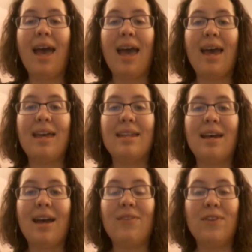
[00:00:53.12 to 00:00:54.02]

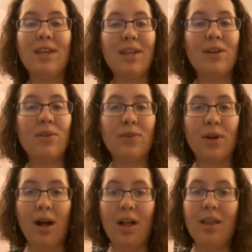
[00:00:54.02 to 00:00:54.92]
And I feel that
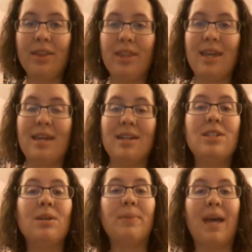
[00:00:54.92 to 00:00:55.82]
overall, the
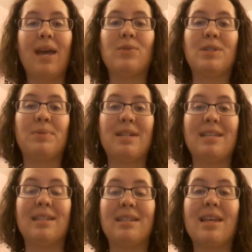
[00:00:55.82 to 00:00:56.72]
initial plan was pretty
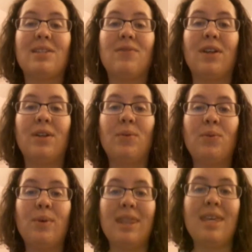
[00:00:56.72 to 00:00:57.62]
successful,
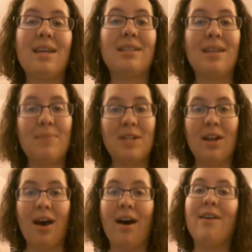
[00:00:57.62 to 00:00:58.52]
with the
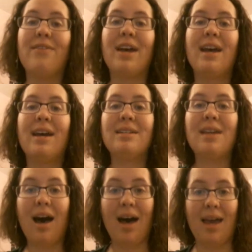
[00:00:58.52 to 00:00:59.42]
exception of
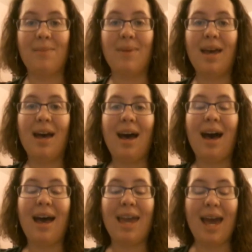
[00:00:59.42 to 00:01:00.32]
time.
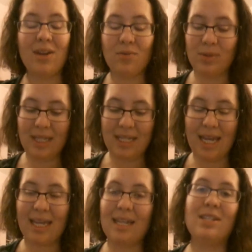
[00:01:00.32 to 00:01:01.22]
I hadn't really
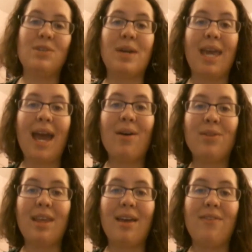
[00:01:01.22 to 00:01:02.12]
taken into
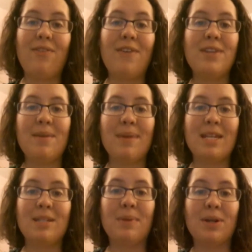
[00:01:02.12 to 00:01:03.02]
account that 50
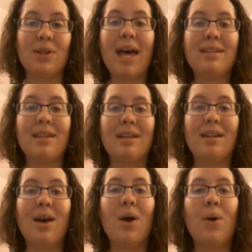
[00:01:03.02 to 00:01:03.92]
minutes per lesson